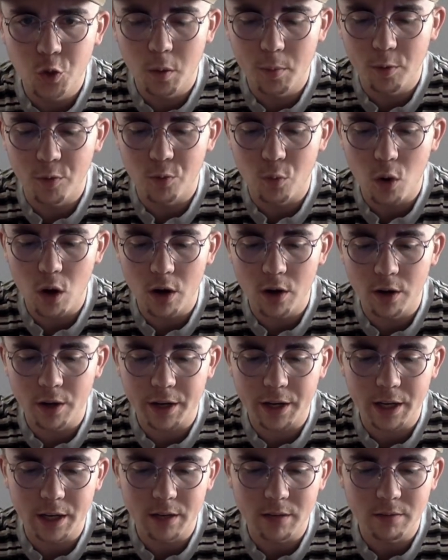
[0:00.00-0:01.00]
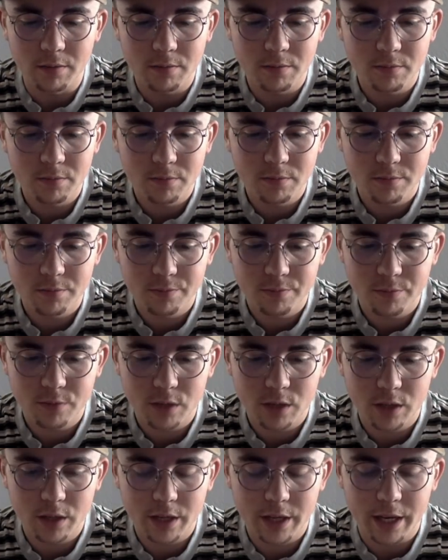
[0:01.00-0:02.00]
warm of water can
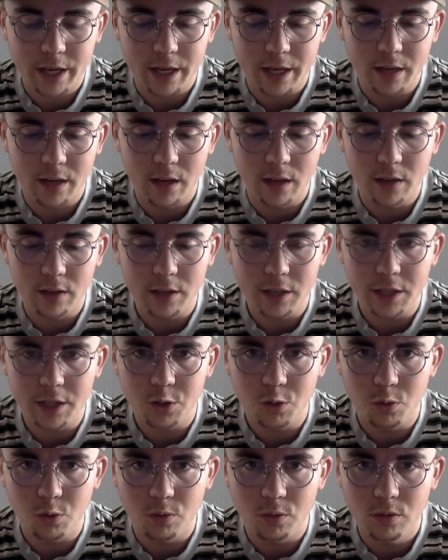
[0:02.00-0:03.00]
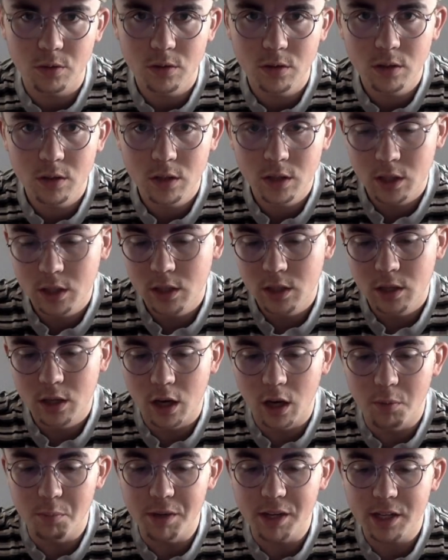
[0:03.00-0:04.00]
lead to
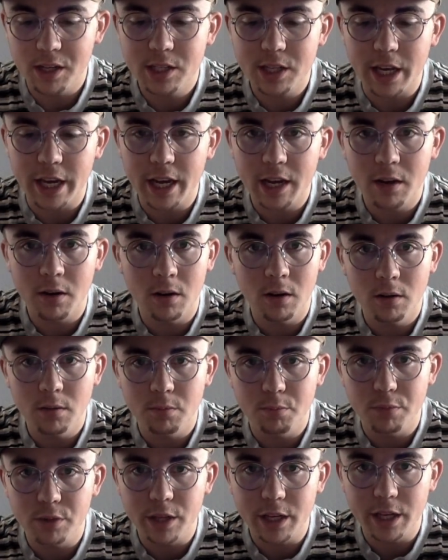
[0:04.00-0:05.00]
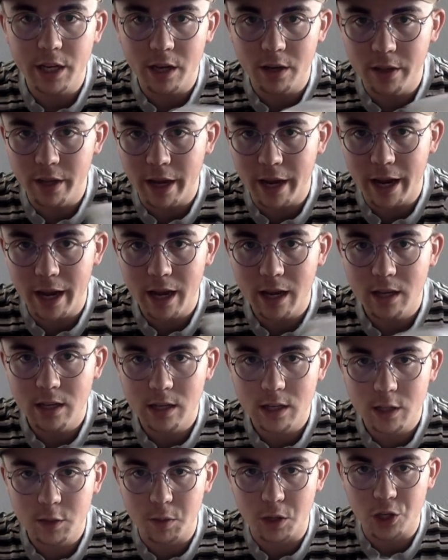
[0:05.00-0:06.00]
a big stain or bleeding on the hat,
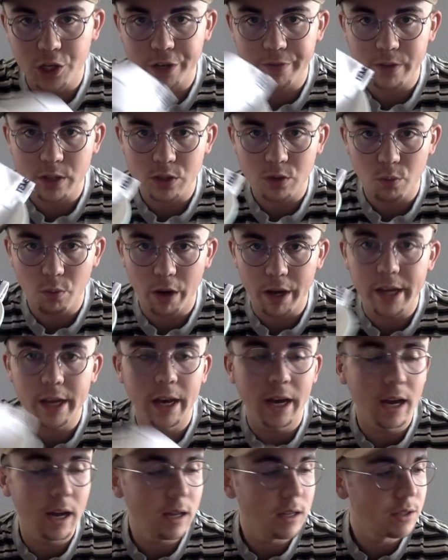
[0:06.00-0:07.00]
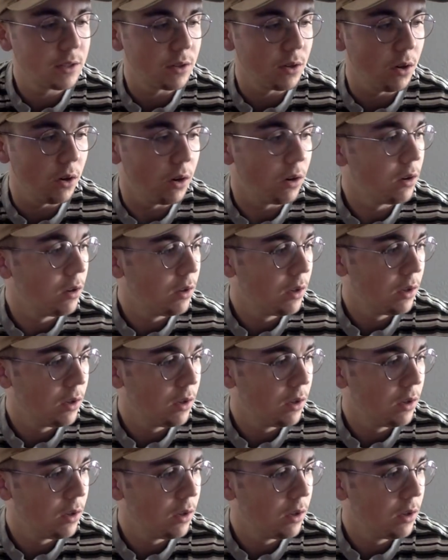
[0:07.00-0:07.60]
especially if it's a white hat. So